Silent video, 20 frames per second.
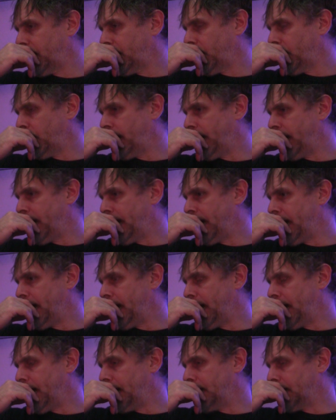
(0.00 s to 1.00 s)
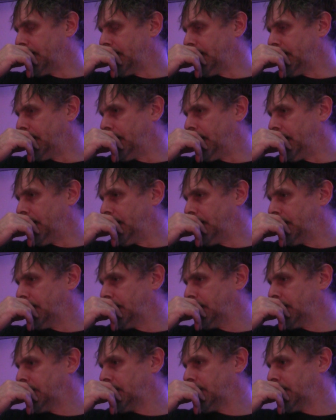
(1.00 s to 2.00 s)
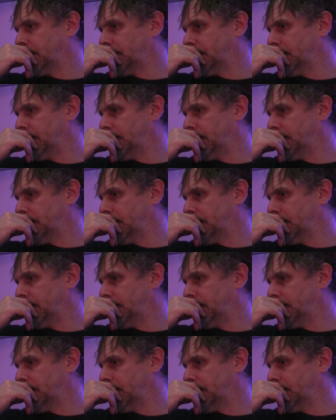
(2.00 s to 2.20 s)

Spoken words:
where I said that